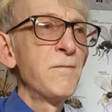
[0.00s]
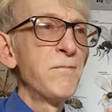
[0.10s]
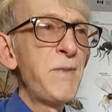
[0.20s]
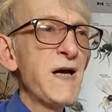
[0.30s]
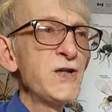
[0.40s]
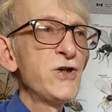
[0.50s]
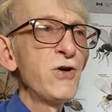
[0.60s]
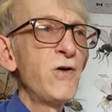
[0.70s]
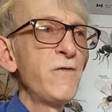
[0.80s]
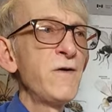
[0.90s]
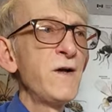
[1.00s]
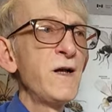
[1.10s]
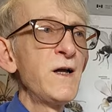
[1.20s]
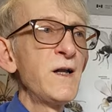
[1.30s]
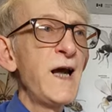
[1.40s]
bunch of
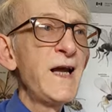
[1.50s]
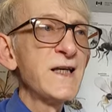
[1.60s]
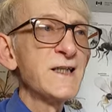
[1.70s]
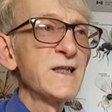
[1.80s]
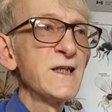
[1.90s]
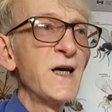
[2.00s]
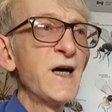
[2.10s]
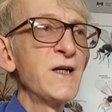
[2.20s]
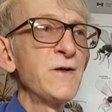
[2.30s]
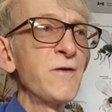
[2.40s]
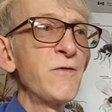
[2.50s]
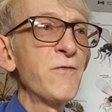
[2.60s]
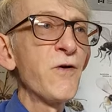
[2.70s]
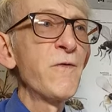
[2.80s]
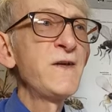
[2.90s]
eggs. And
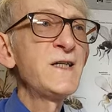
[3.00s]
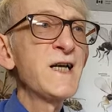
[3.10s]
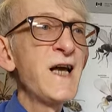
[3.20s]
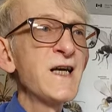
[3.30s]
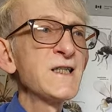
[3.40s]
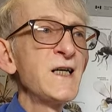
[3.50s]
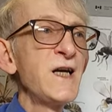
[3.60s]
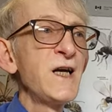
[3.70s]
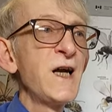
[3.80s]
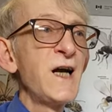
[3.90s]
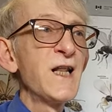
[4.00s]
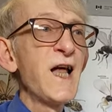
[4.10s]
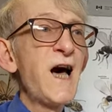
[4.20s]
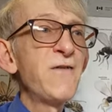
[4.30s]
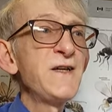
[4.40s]
from these eggs,
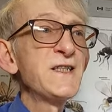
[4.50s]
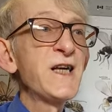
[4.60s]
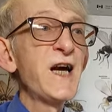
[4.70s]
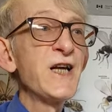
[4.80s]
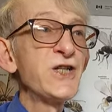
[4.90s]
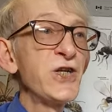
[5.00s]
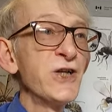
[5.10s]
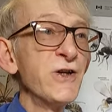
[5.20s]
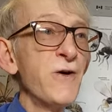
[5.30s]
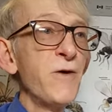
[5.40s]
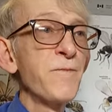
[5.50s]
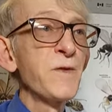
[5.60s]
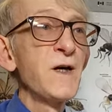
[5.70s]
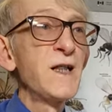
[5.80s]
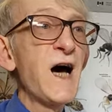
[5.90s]
larvae is hatching.
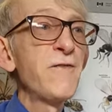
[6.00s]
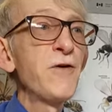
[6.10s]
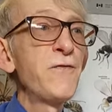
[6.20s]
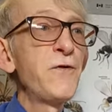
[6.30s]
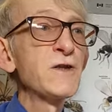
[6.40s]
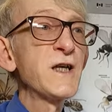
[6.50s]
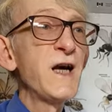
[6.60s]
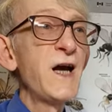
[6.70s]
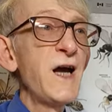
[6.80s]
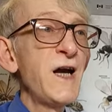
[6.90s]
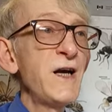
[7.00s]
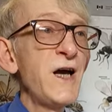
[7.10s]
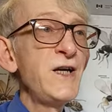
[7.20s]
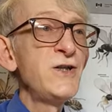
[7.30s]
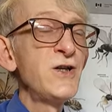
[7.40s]
Larvae of first
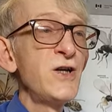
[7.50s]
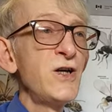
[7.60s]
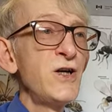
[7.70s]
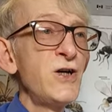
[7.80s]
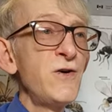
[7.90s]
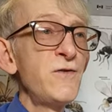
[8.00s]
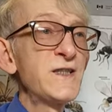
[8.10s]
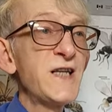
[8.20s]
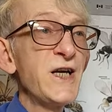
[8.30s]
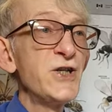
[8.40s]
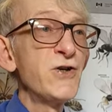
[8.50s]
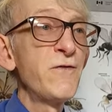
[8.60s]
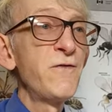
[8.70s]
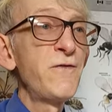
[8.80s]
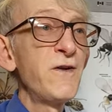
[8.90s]
stage.
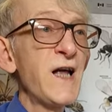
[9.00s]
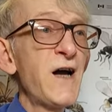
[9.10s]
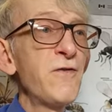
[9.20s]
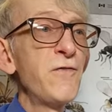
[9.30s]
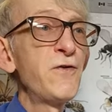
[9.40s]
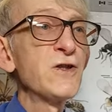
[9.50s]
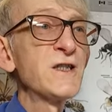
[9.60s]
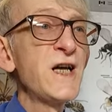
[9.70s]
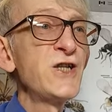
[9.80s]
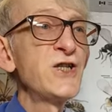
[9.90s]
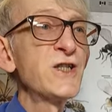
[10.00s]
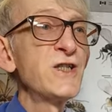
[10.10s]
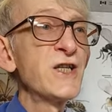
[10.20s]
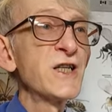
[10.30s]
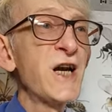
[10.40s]
Larvae of first stage is
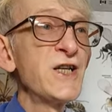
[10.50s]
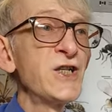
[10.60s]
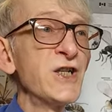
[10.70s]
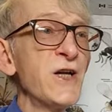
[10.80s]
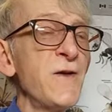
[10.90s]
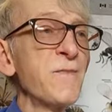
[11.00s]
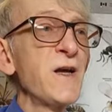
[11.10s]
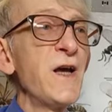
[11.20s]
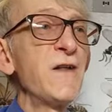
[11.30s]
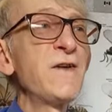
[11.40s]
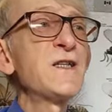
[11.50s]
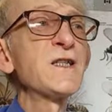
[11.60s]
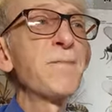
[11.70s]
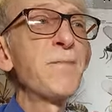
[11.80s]
just hatching. And this is a